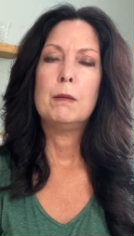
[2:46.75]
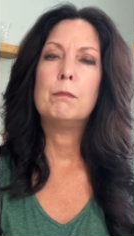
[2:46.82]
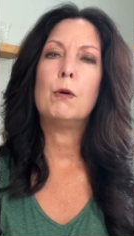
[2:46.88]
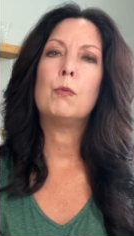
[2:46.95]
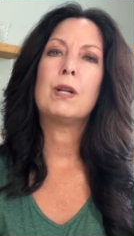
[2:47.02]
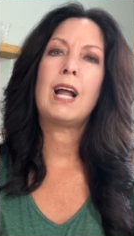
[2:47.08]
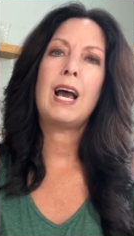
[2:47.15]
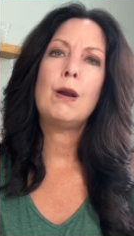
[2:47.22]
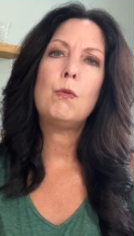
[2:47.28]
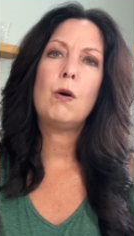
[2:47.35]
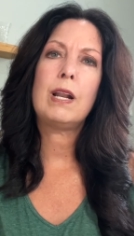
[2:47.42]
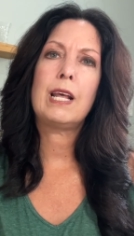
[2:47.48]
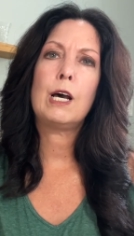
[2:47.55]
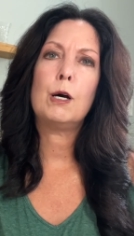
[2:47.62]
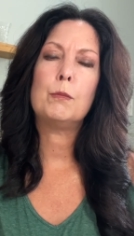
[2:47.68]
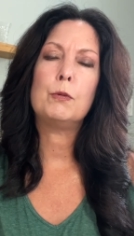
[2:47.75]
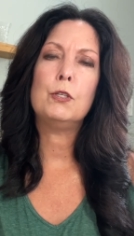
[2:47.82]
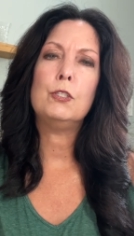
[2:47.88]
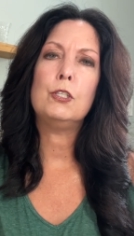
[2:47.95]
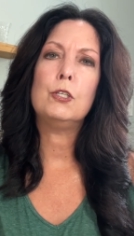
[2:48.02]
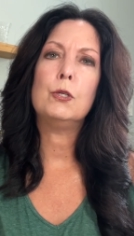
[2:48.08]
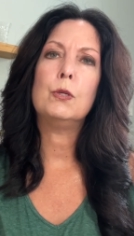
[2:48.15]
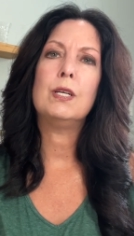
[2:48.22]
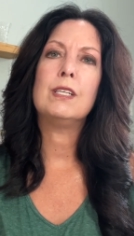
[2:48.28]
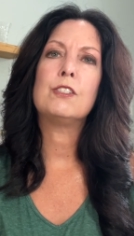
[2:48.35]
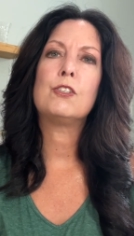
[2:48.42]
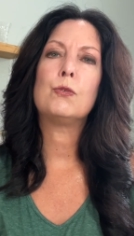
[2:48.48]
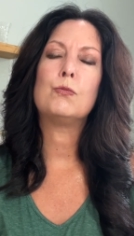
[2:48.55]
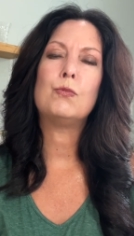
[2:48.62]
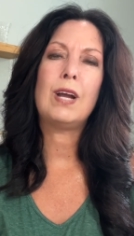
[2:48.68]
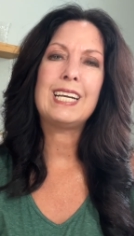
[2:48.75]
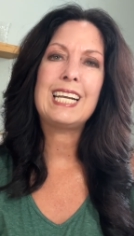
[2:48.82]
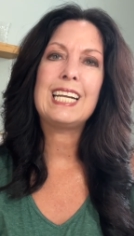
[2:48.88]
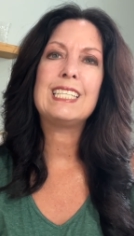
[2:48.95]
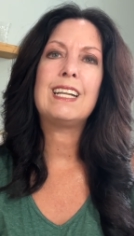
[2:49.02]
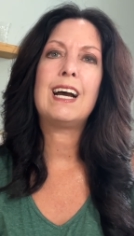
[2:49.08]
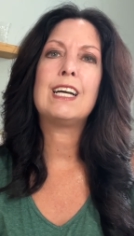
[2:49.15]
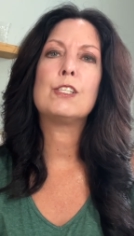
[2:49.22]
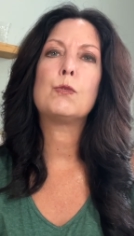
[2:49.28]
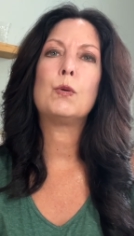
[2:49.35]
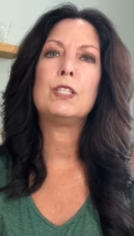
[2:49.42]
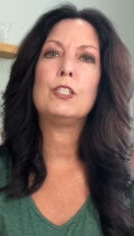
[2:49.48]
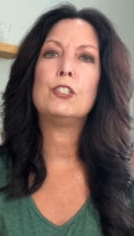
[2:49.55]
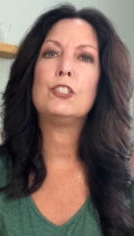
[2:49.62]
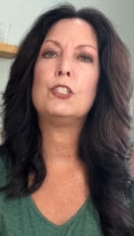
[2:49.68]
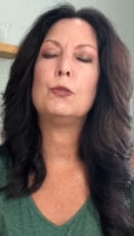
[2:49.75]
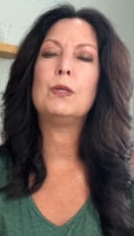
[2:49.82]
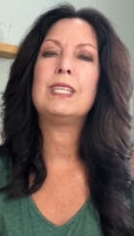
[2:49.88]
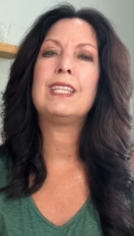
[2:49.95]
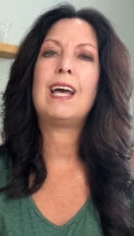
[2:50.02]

But what I want to help you do is to recognize when you're doing